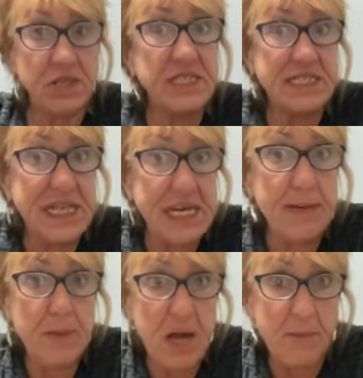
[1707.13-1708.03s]
team
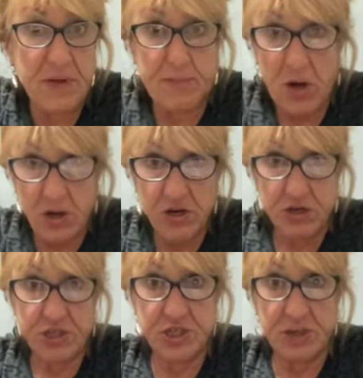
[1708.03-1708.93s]
up, a
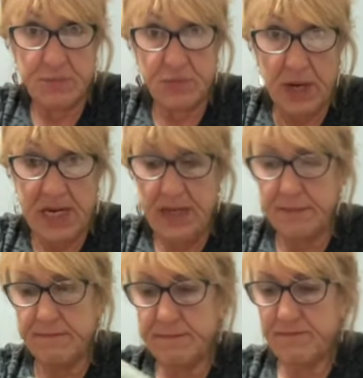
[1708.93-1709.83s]
partnership, right?
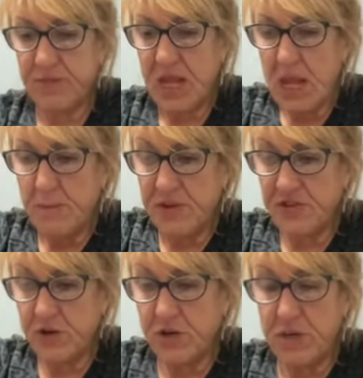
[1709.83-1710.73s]
But there
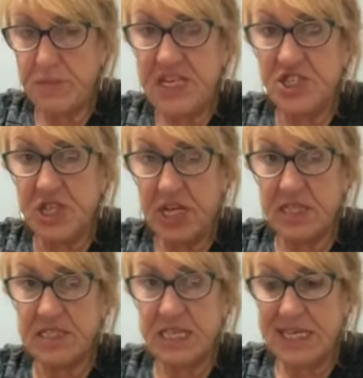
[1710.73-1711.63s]
could be
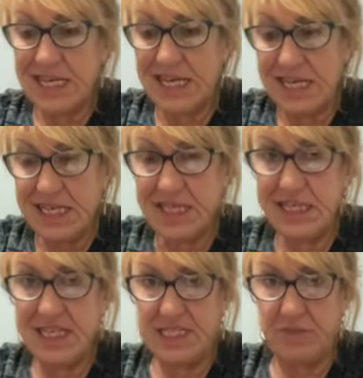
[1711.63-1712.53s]
jealousy in
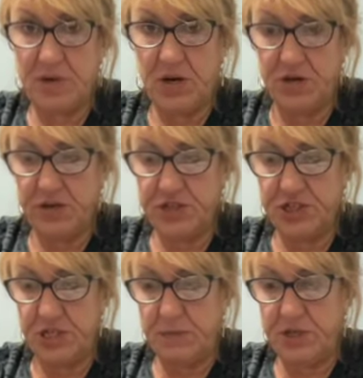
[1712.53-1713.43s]
this
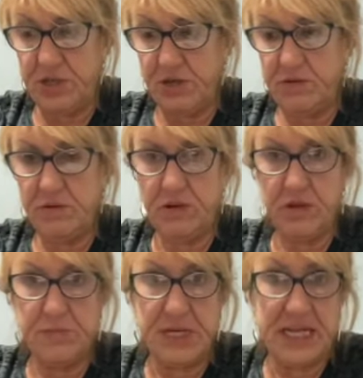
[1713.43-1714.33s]
partnership. You could
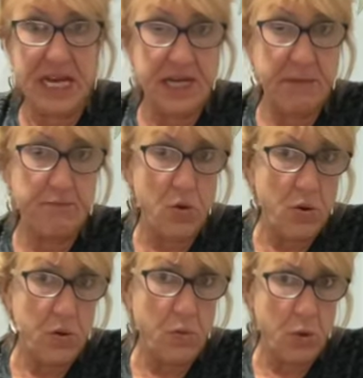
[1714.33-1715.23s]
be getting more
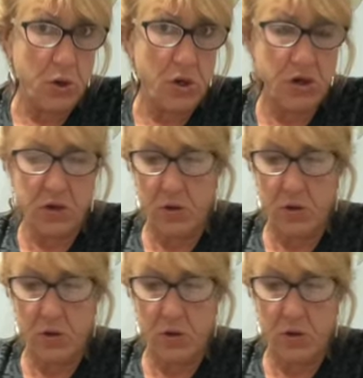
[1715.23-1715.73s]
work